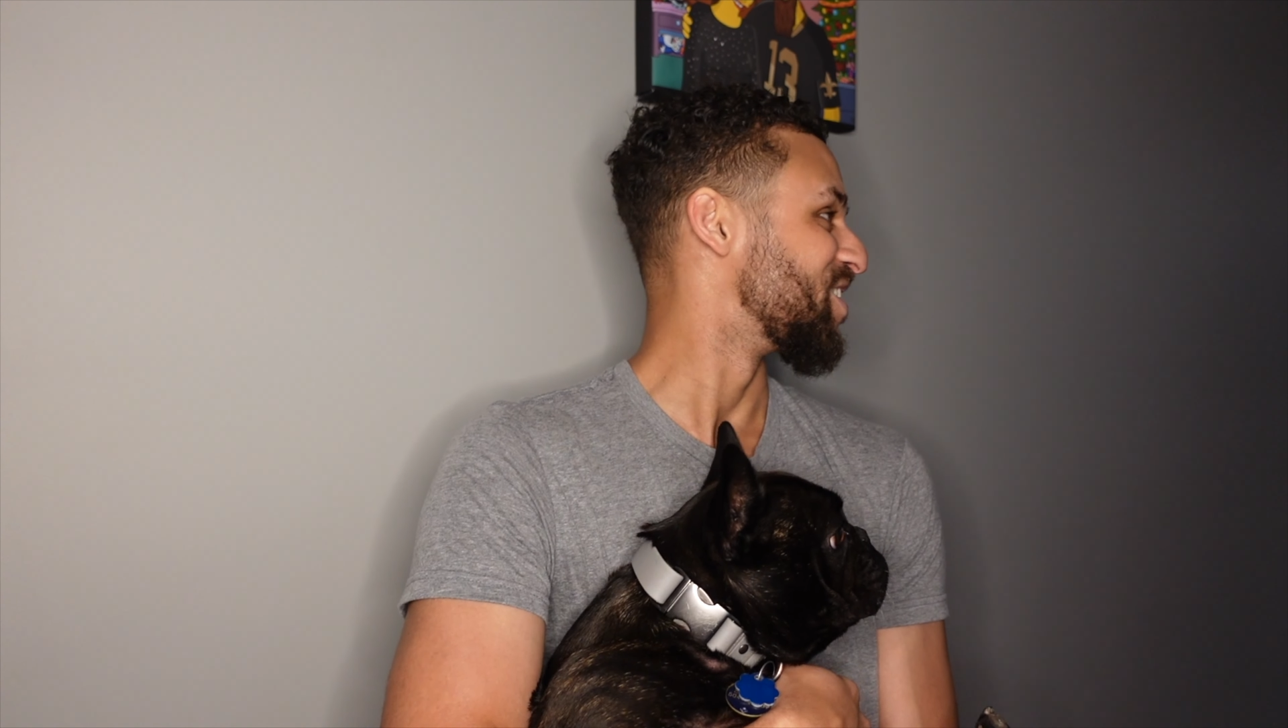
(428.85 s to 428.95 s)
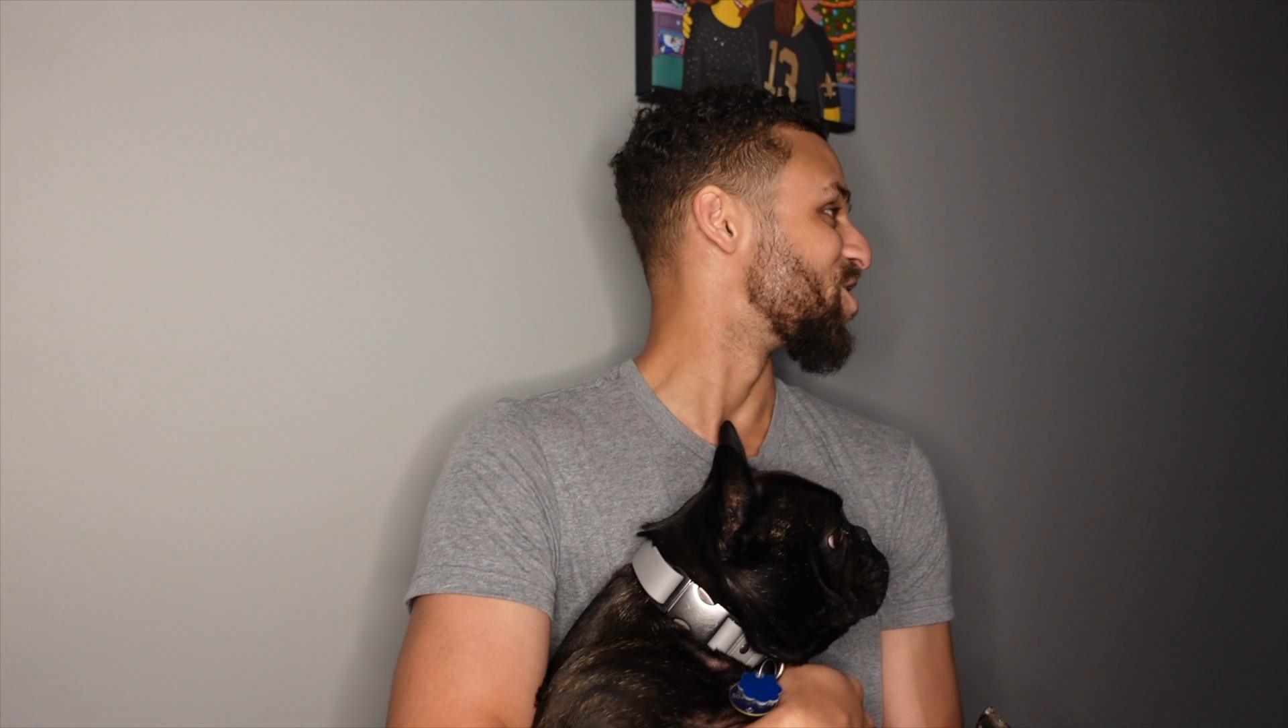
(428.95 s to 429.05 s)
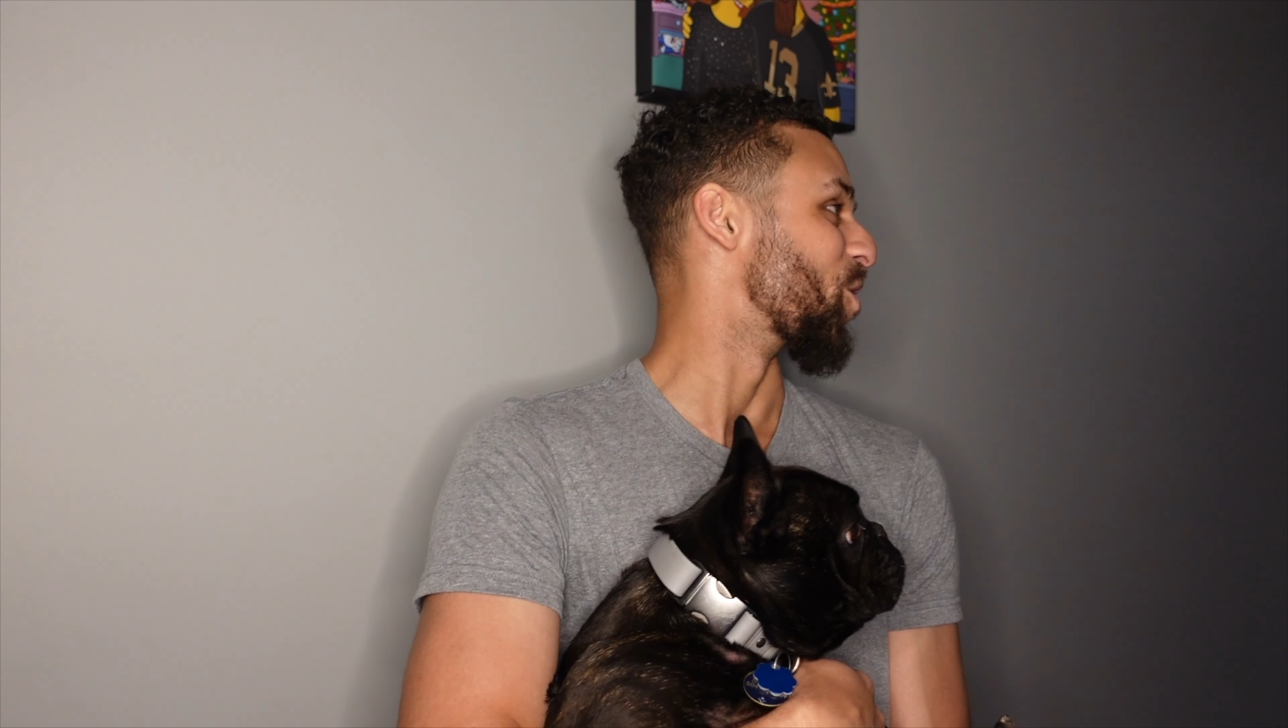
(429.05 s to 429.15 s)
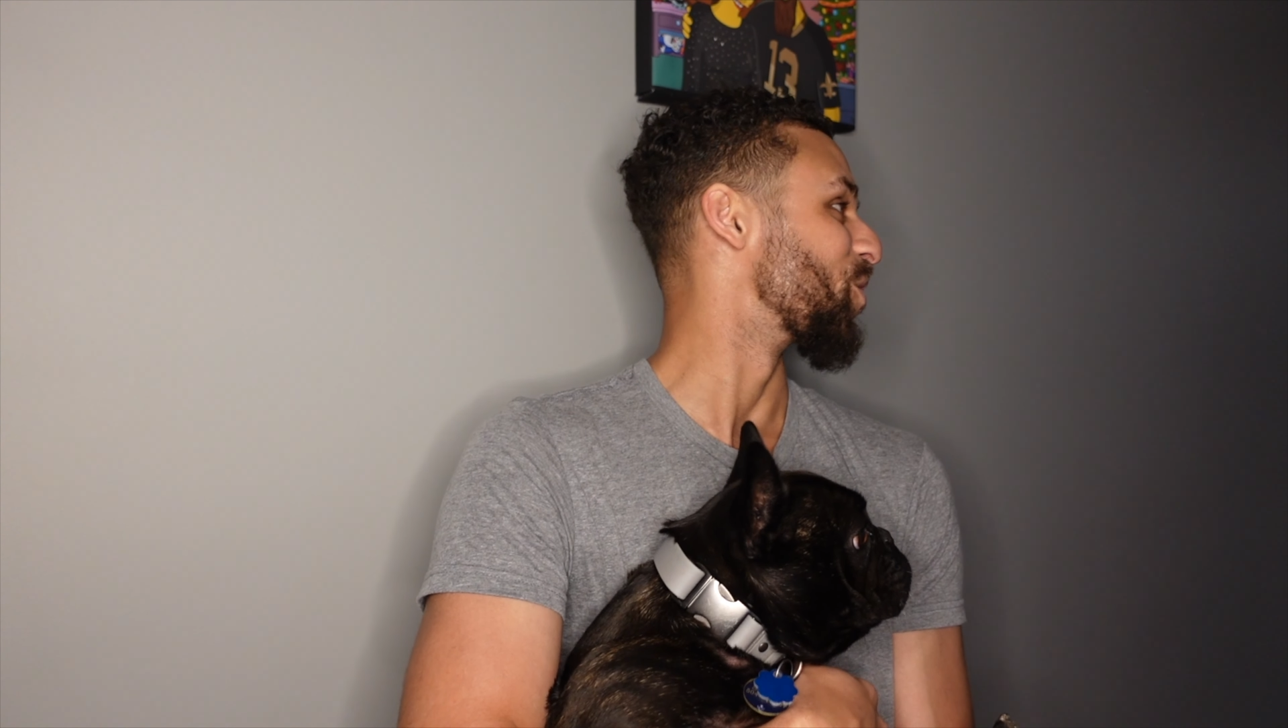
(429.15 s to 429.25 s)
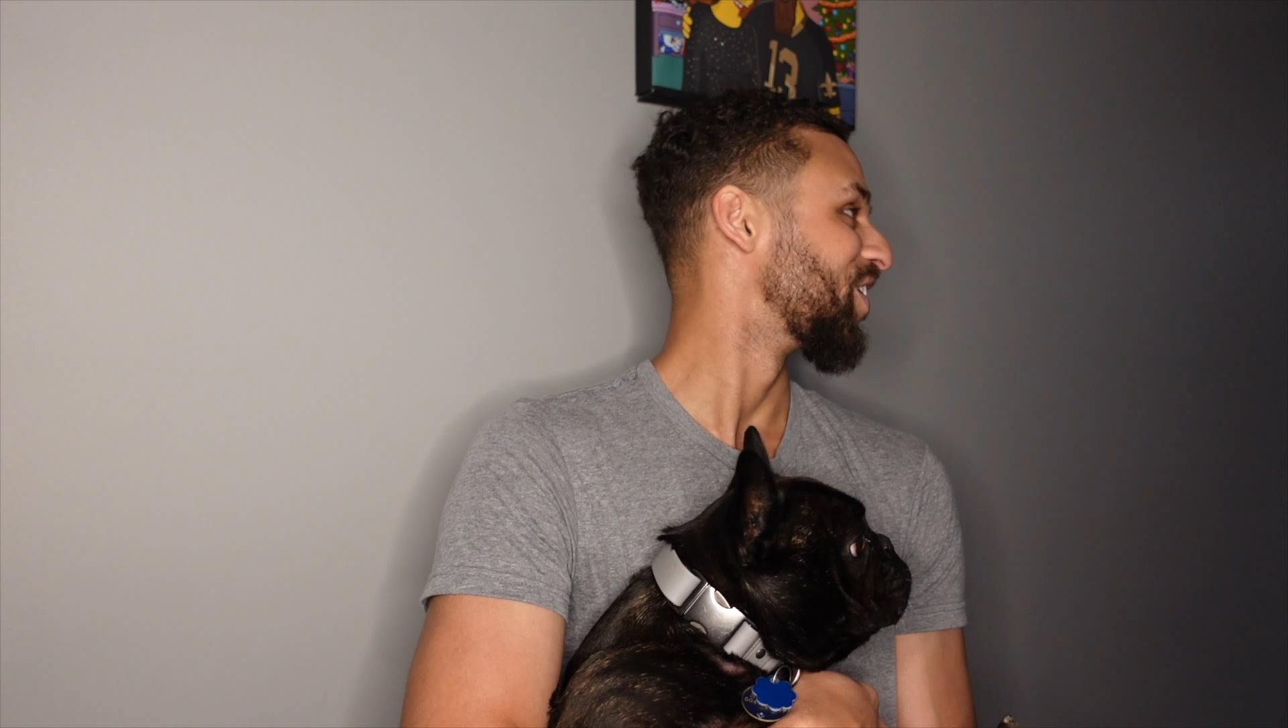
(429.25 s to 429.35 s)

joke.